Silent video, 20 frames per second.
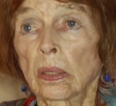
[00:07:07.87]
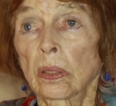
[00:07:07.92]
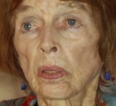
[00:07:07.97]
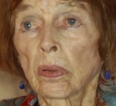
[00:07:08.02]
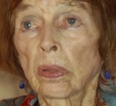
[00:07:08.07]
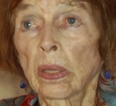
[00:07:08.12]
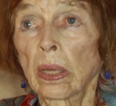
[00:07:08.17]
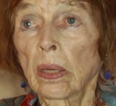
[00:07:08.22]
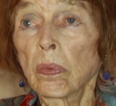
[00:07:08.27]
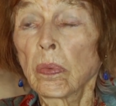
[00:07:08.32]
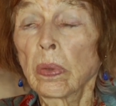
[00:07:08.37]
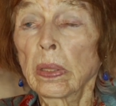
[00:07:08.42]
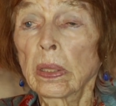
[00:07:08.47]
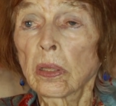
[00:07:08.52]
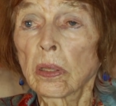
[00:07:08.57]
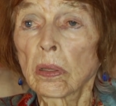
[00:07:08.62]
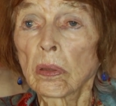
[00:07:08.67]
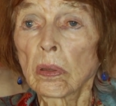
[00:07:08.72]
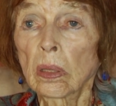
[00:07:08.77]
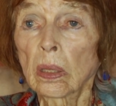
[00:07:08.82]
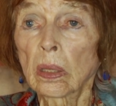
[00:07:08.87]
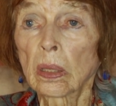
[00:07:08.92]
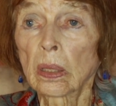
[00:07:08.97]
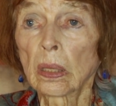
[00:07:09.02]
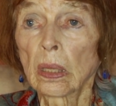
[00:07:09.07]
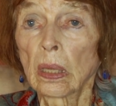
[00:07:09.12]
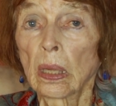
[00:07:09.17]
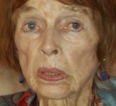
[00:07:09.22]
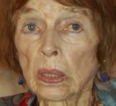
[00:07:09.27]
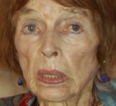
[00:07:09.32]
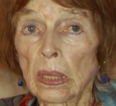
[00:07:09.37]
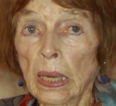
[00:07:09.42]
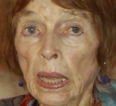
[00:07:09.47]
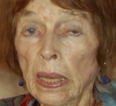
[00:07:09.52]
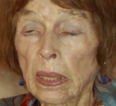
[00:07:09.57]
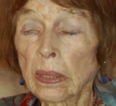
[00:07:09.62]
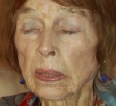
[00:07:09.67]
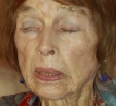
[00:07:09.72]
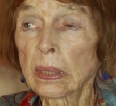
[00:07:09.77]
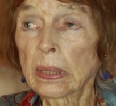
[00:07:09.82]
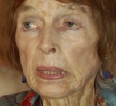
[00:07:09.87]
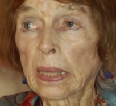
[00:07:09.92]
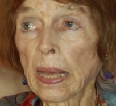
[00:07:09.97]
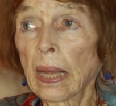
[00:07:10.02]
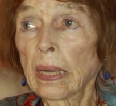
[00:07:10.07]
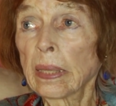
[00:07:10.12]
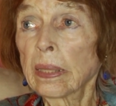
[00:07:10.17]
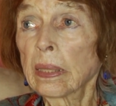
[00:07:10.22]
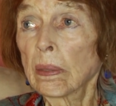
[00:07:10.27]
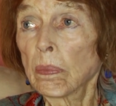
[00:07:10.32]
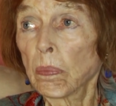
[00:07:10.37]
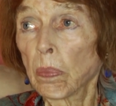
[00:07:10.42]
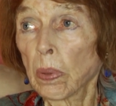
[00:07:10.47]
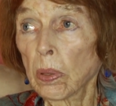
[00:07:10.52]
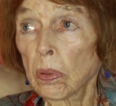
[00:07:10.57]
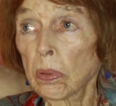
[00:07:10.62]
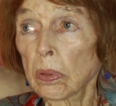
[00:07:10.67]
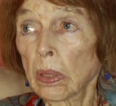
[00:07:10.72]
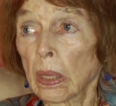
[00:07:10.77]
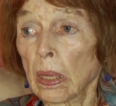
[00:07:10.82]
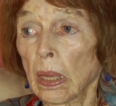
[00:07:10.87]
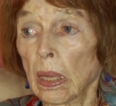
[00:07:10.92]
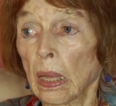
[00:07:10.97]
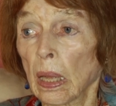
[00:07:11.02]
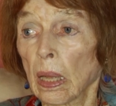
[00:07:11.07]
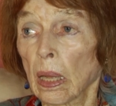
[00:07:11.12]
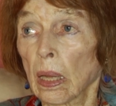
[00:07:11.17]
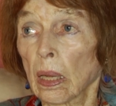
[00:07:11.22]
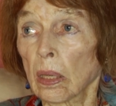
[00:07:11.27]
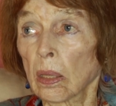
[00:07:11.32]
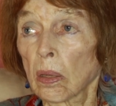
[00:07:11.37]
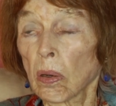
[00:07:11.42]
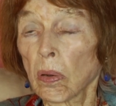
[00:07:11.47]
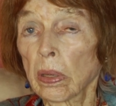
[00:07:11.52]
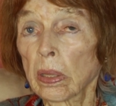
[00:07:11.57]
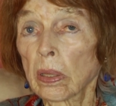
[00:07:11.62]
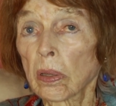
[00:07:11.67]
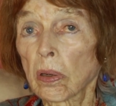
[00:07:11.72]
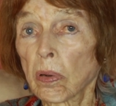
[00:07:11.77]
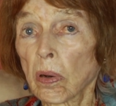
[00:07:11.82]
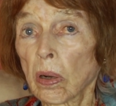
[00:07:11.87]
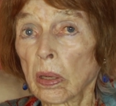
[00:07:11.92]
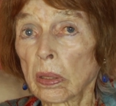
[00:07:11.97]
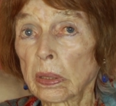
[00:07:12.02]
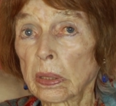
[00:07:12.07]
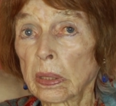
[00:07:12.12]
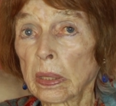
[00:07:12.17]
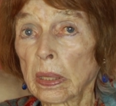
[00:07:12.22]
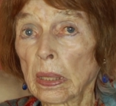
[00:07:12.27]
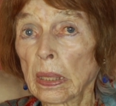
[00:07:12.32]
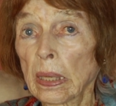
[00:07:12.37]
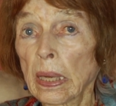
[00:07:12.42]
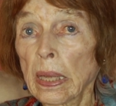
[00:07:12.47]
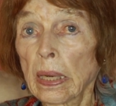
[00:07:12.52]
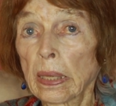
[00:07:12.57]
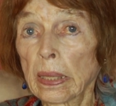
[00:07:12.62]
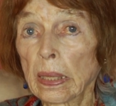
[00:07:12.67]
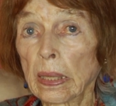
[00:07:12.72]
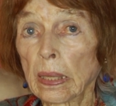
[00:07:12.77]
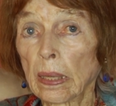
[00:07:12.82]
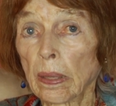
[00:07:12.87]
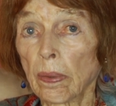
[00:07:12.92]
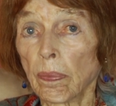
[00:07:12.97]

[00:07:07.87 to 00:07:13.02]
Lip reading: So then we took the last Italian boat going across the Atlantic.